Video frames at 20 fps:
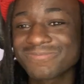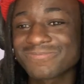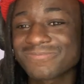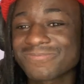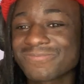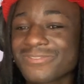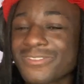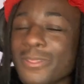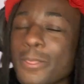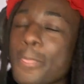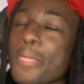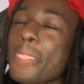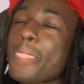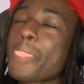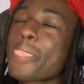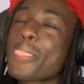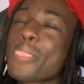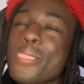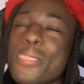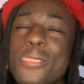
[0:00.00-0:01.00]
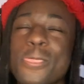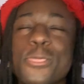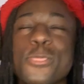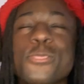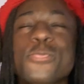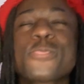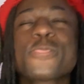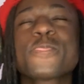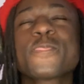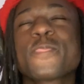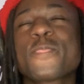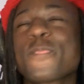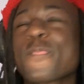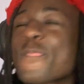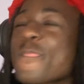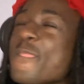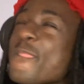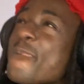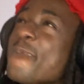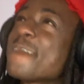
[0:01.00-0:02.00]
but relentless, I'm
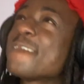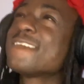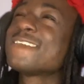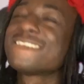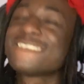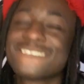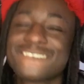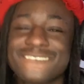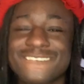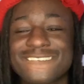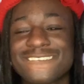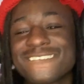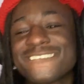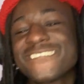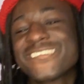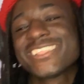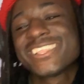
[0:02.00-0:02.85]
stubborn and wild.